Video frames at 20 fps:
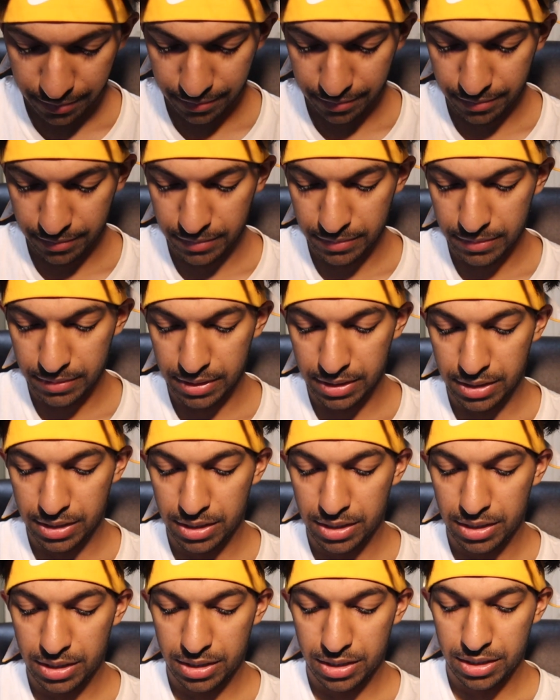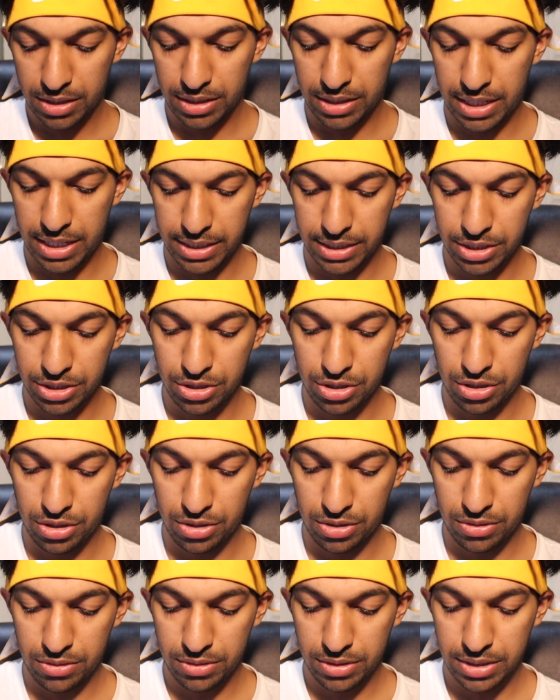Charlie was my mentor. Let's
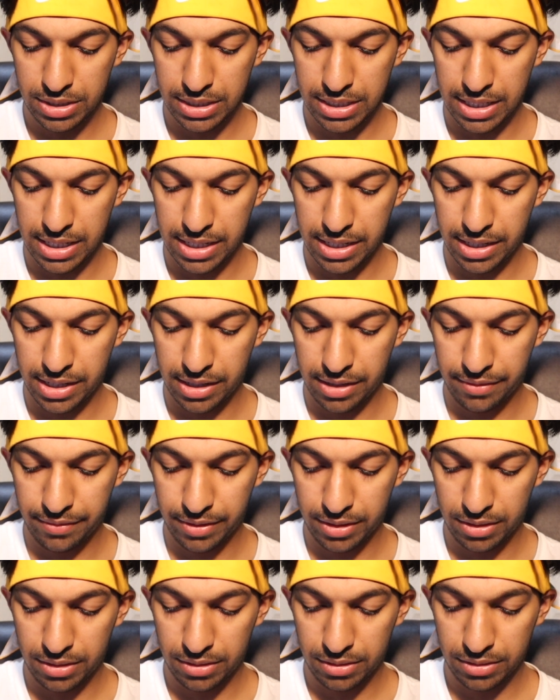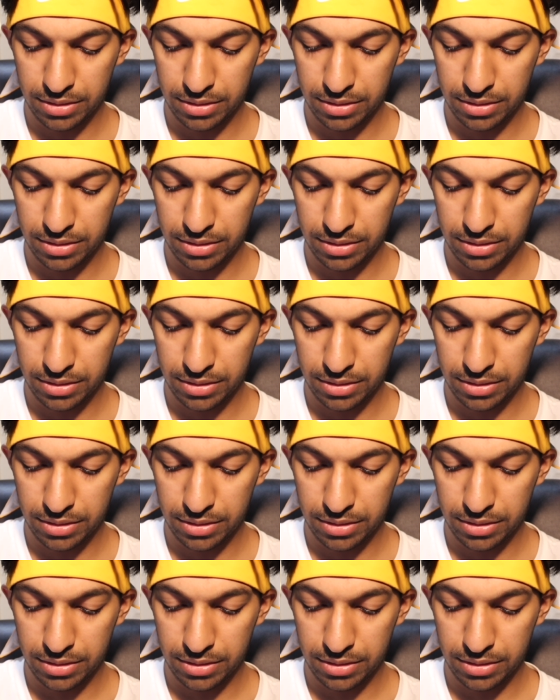go skydiving.